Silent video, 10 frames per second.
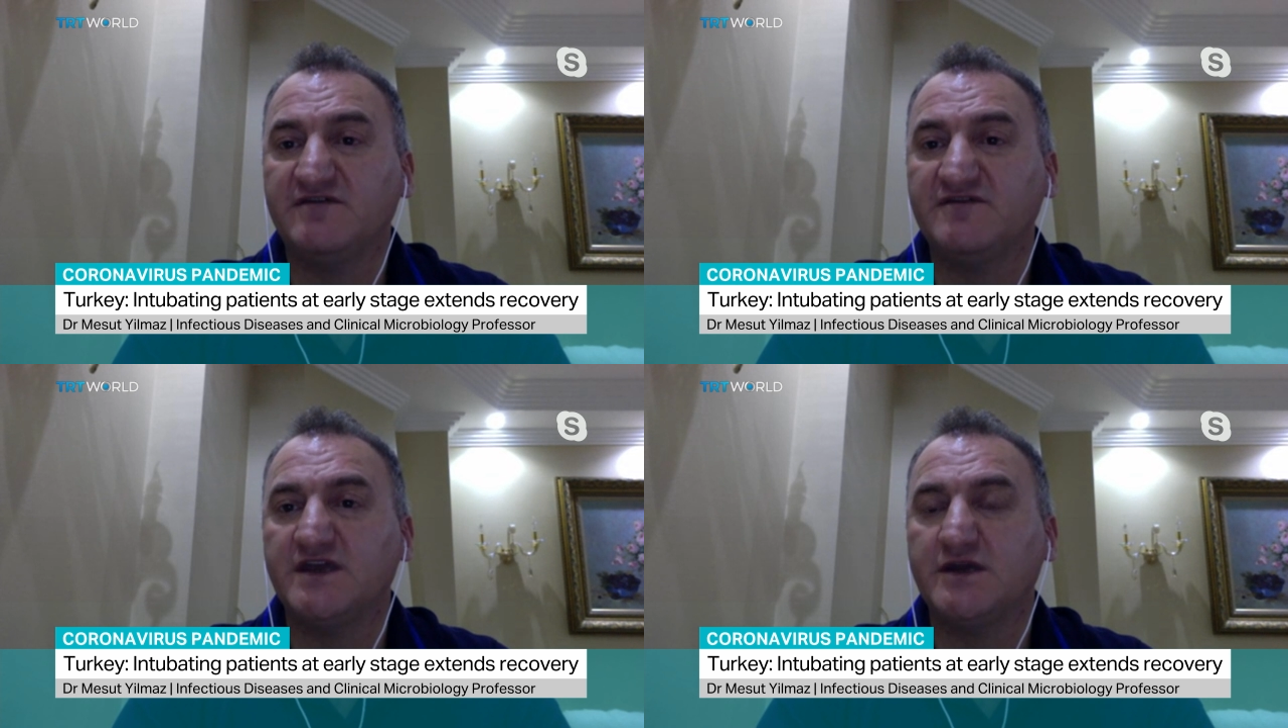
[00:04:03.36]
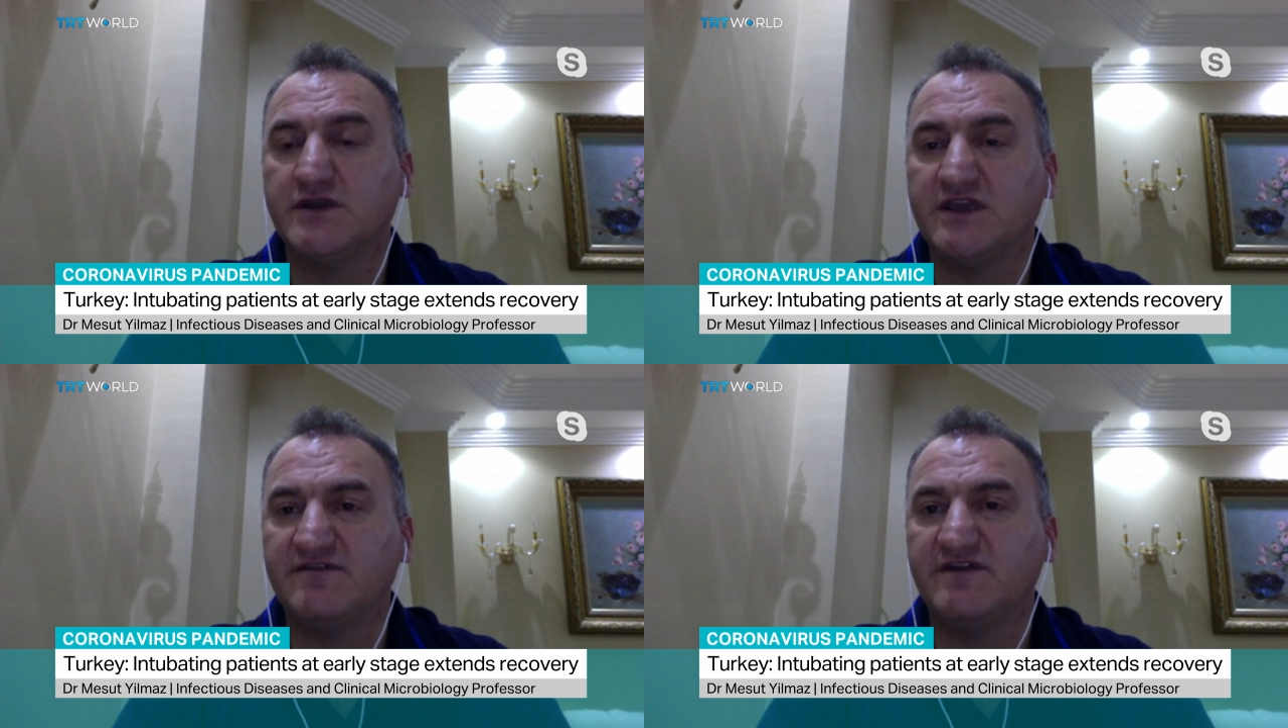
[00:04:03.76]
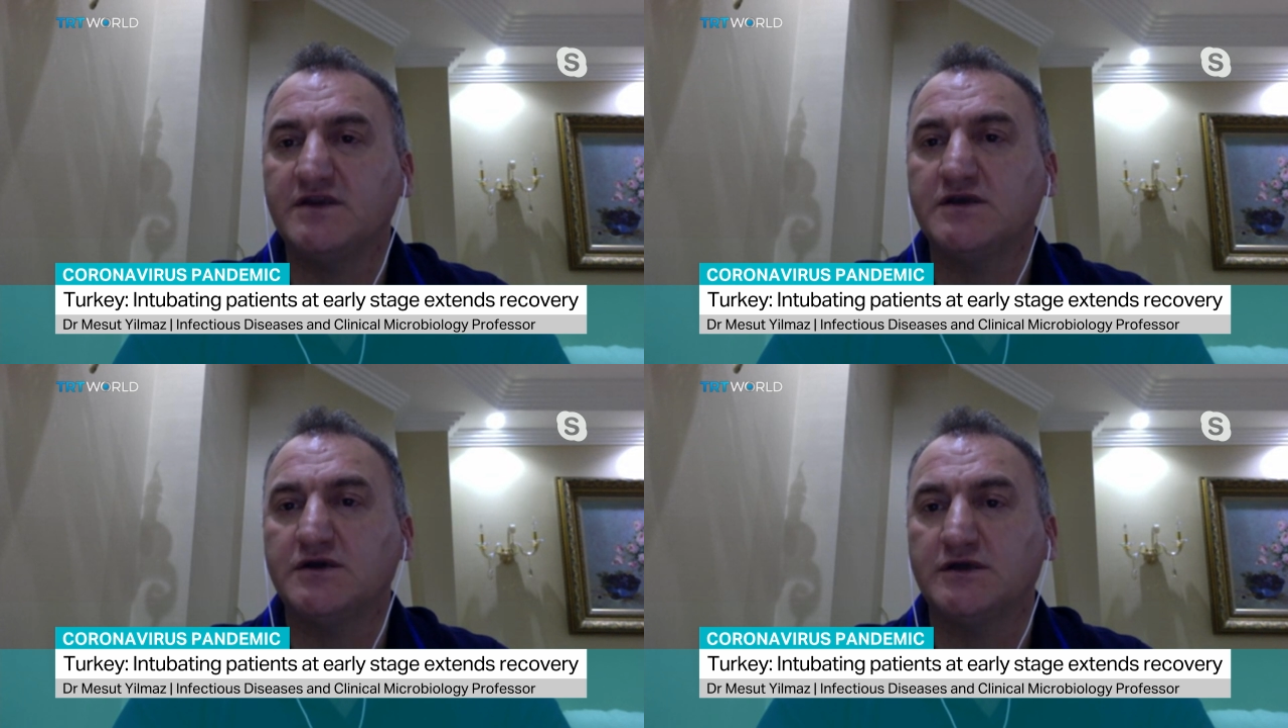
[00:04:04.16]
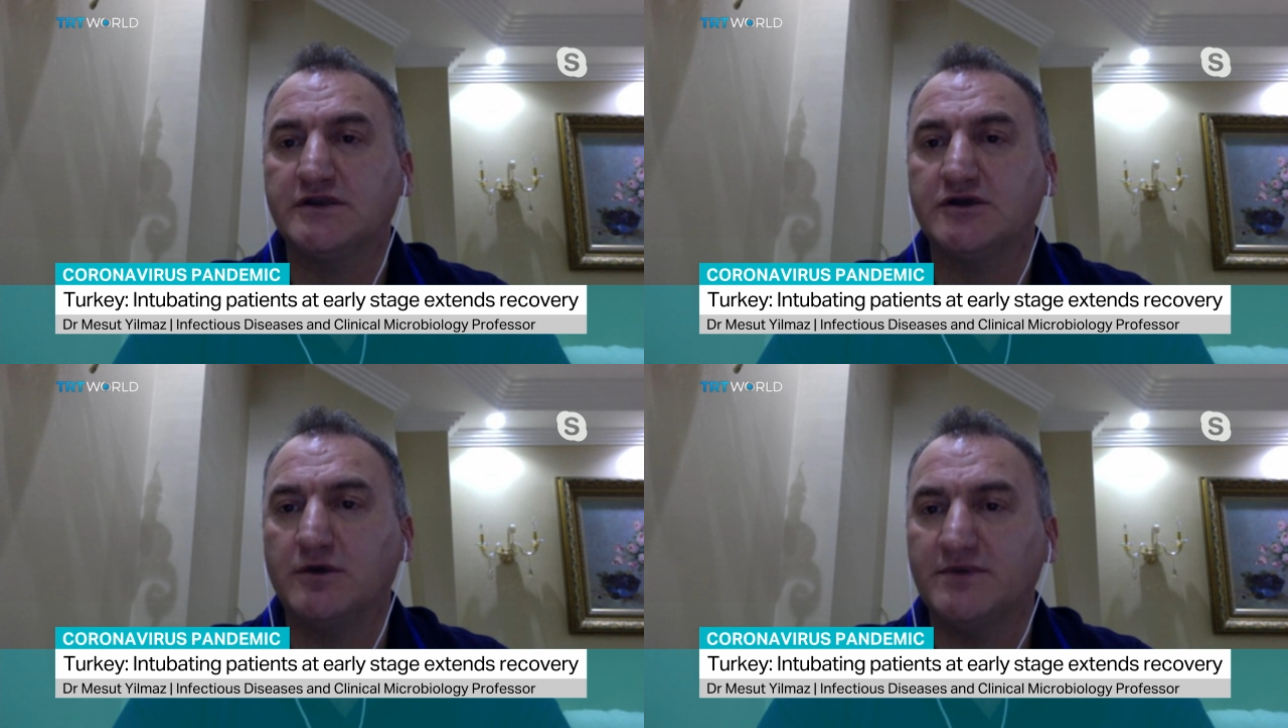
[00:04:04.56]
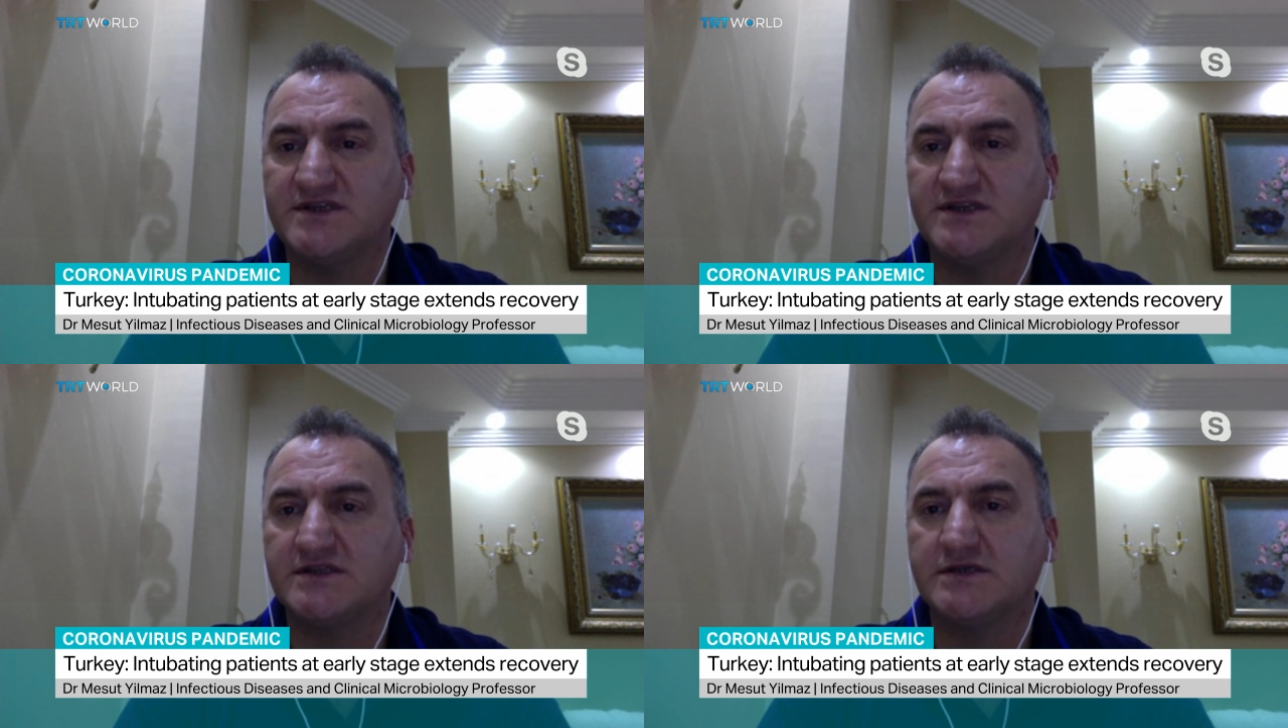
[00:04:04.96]
But if they are given
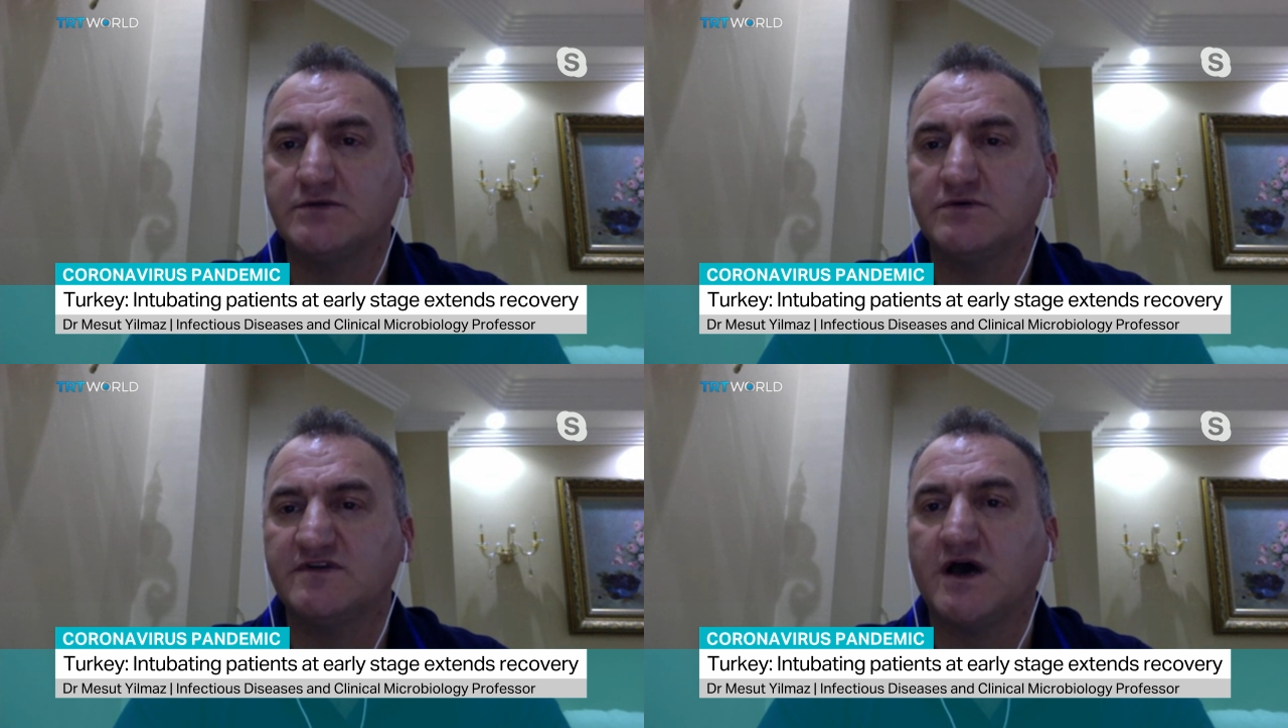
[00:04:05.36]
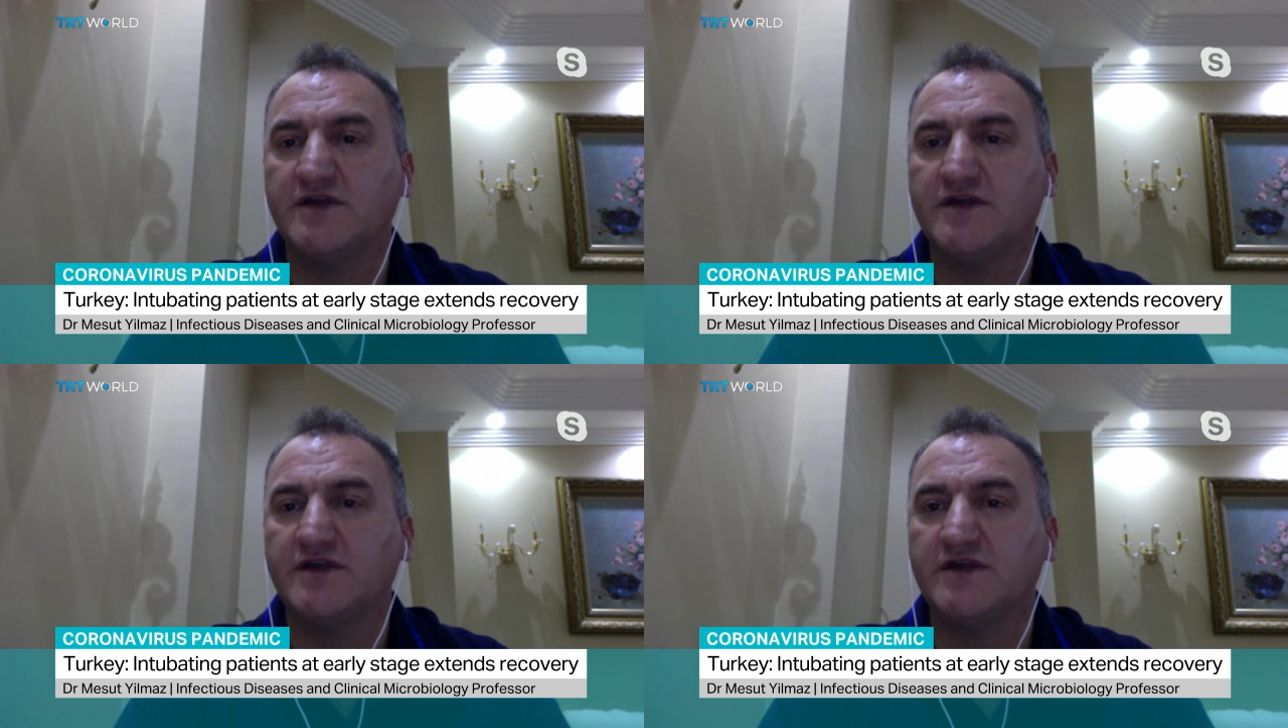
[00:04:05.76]
concomitantly with